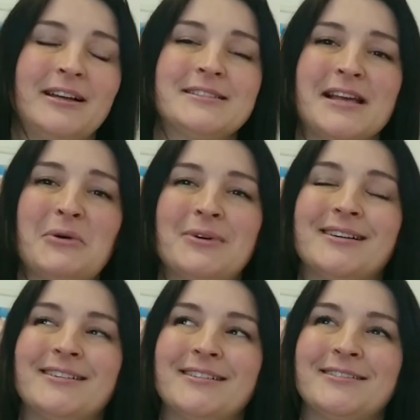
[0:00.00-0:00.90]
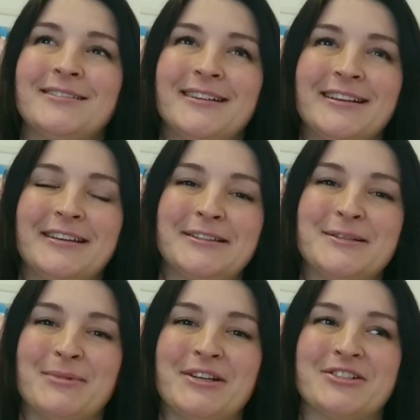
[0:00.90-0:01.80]
It's our
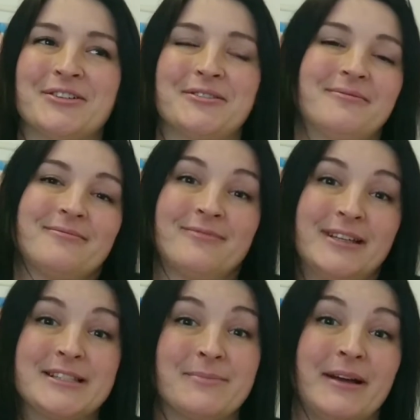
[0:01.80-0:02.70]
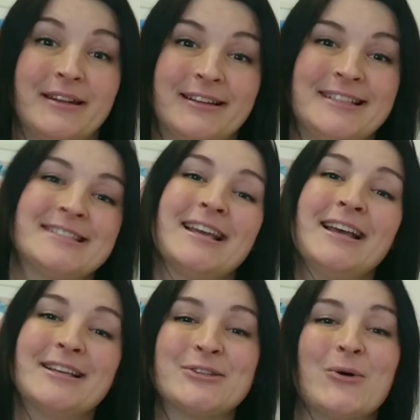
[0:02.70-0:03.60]
guilty pleasure. It's mine at least.
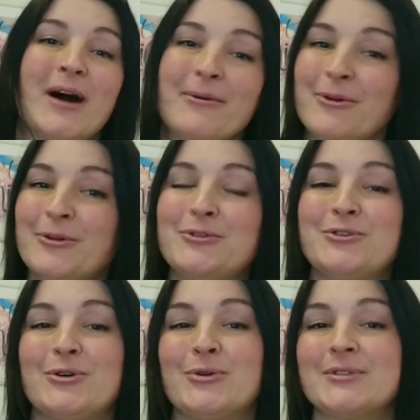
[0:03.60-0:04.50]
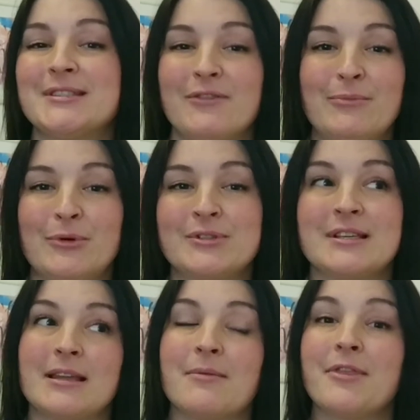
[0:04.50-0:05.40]
So I'm going to show you 7 books
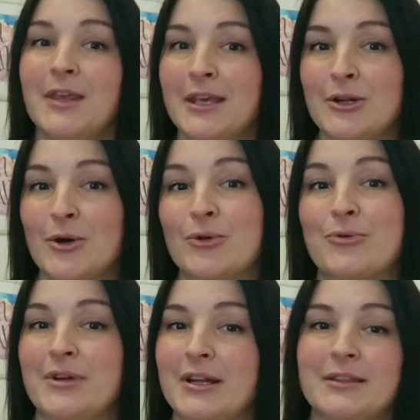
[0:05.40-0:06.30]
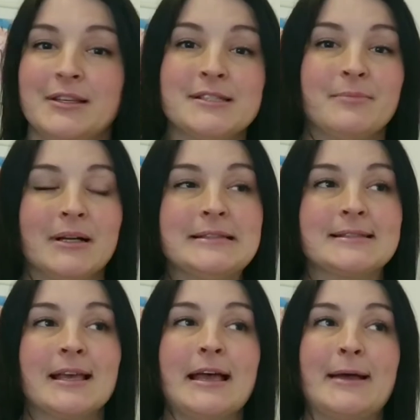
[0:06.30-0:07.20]
that I'm thinking on reading this
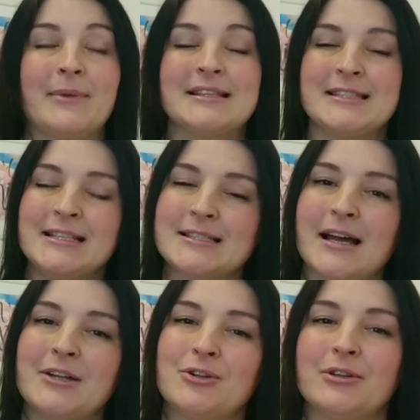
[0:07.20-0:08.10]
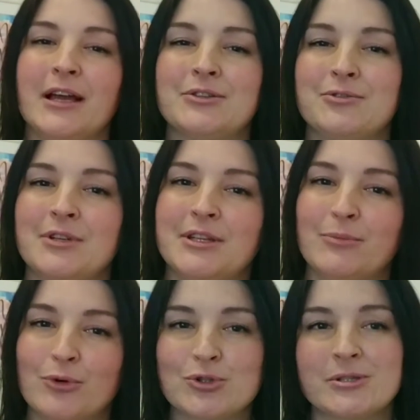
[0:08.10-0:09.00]
month, but since I don't like to read the
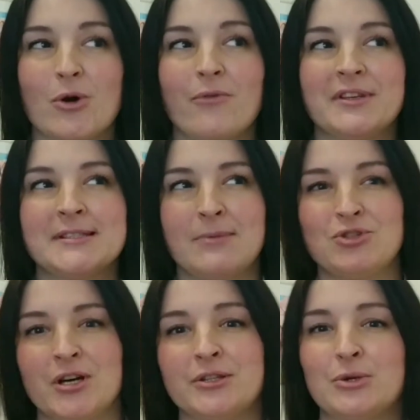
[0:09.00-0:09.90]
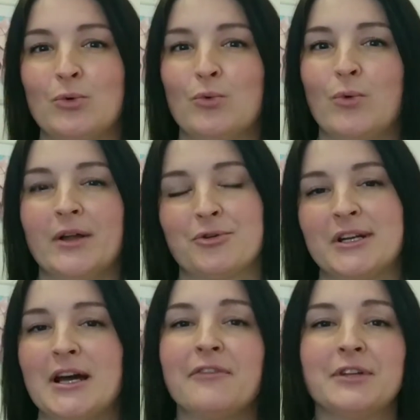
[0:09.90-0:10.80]
books of the same genre one
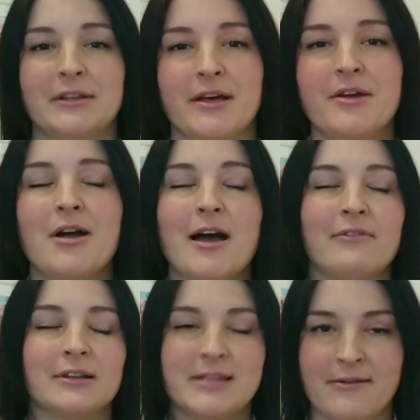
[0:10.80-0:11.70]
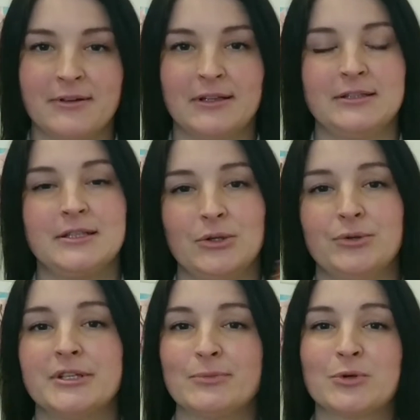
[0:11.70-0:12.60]
right after another, I will definitely
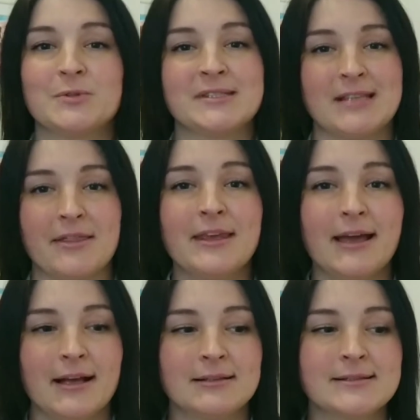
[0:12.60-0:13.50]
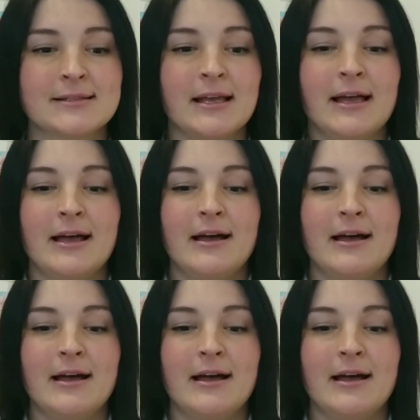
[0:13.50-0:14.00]
dilute these books with something else,